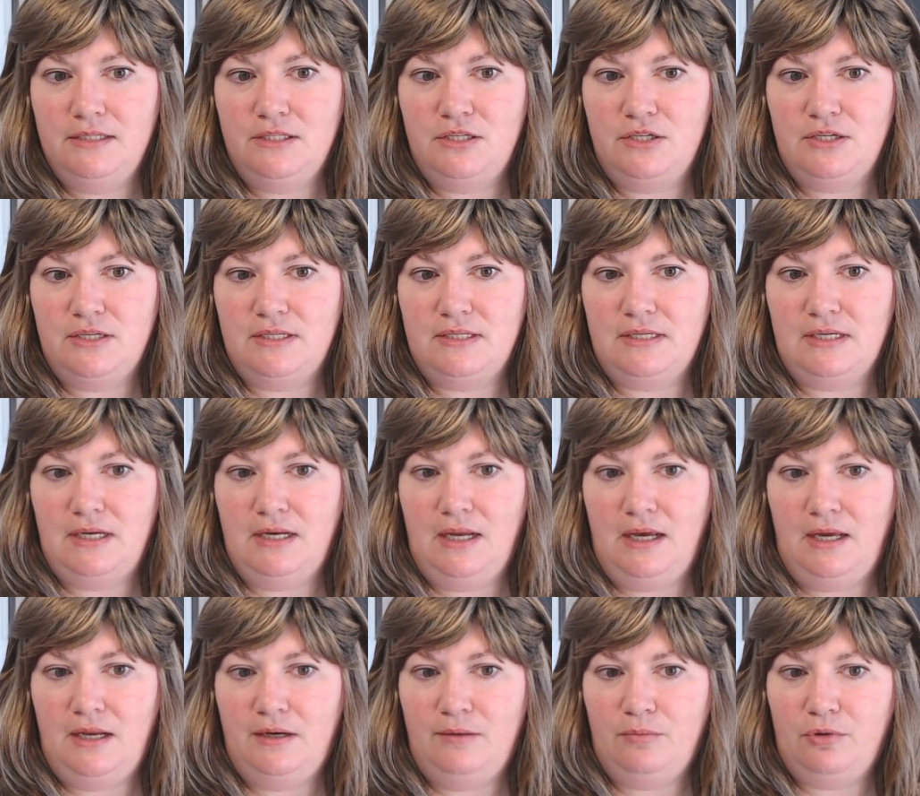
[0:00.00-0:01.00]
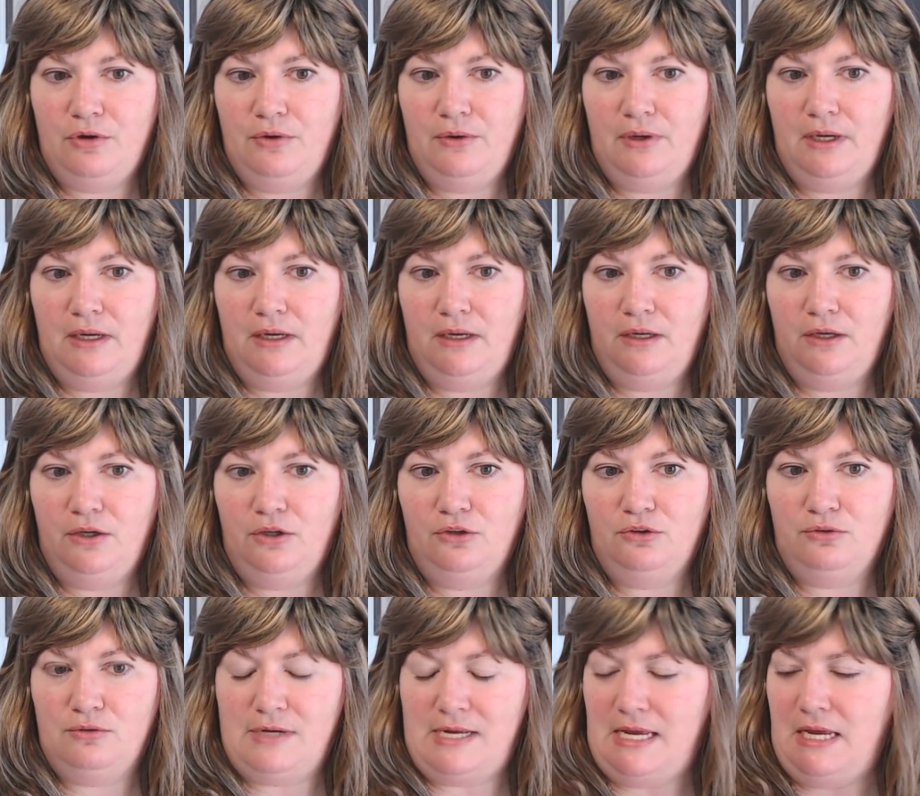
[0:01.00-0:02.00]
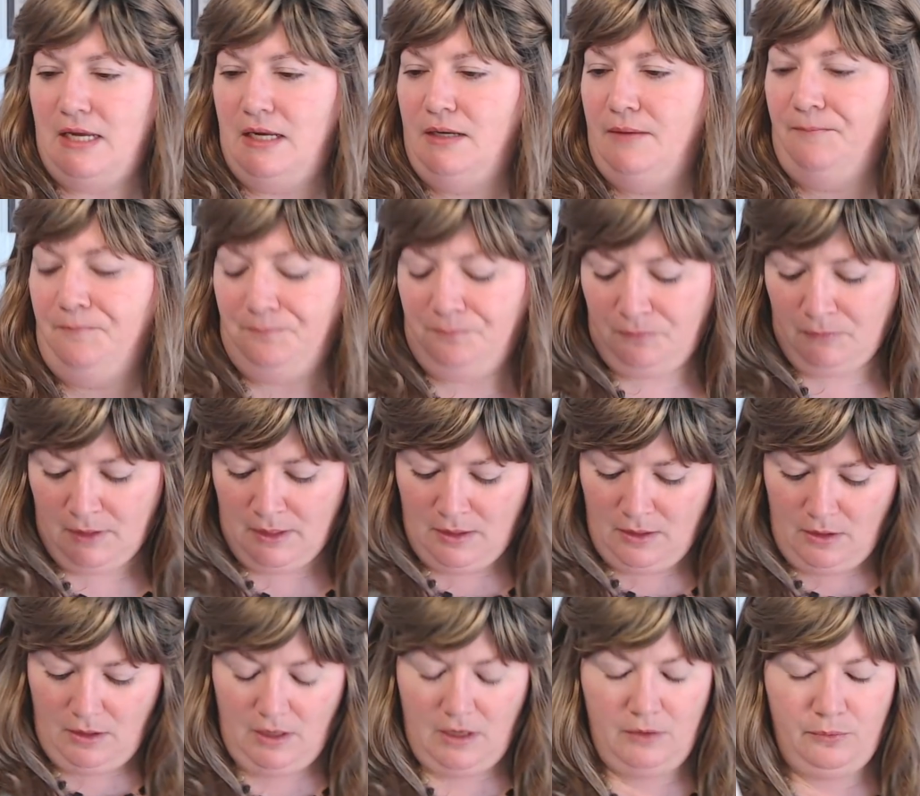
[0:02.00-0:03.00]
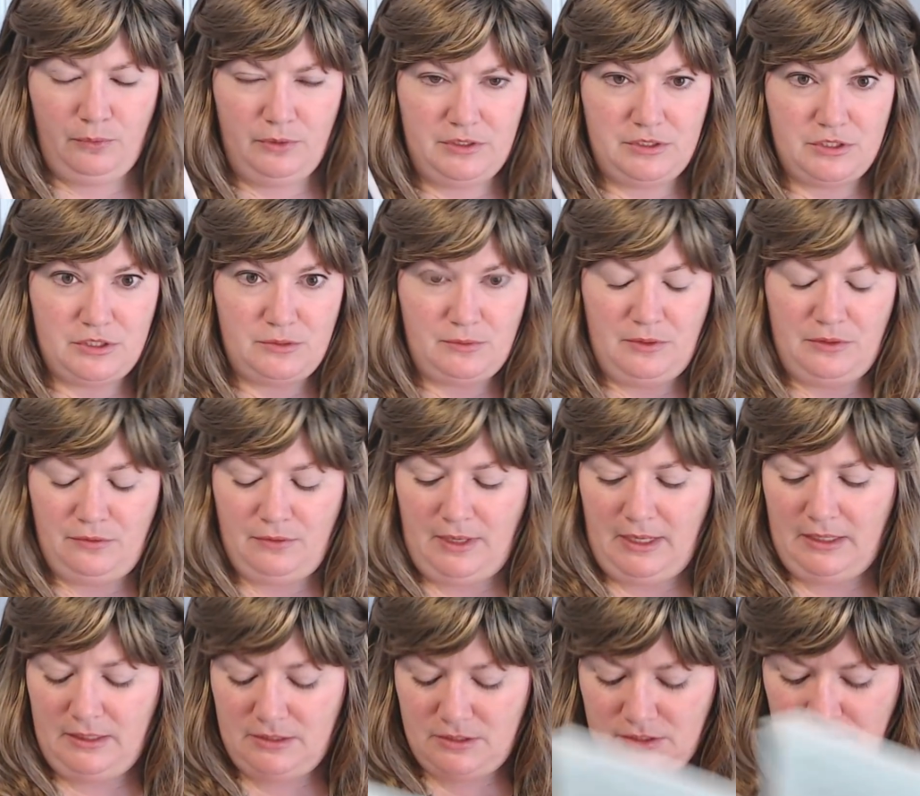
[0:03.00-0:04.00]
just an unbroken green with just one thread.